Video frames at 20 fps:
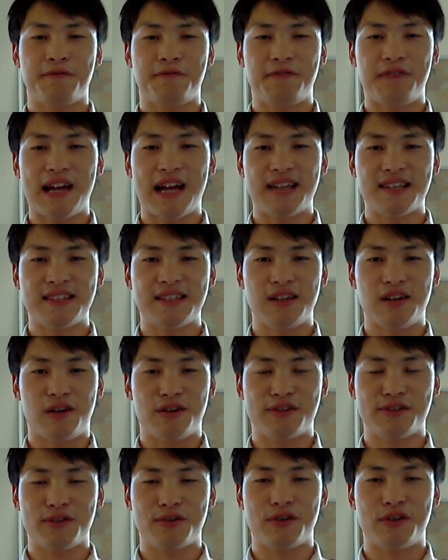fast, he
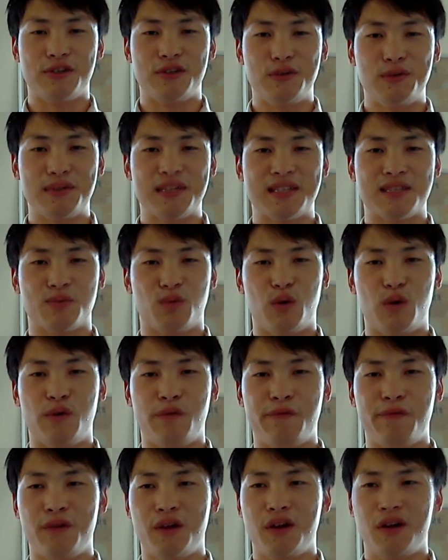also could use his
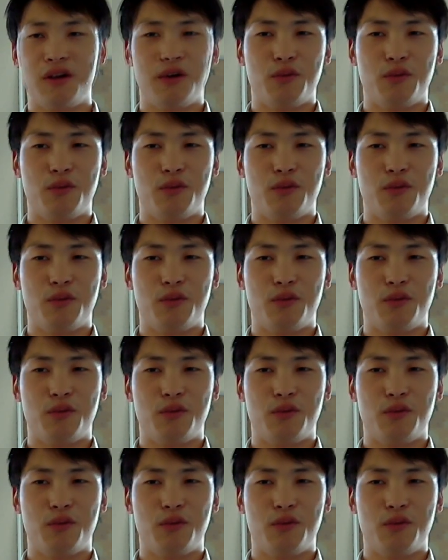wolf,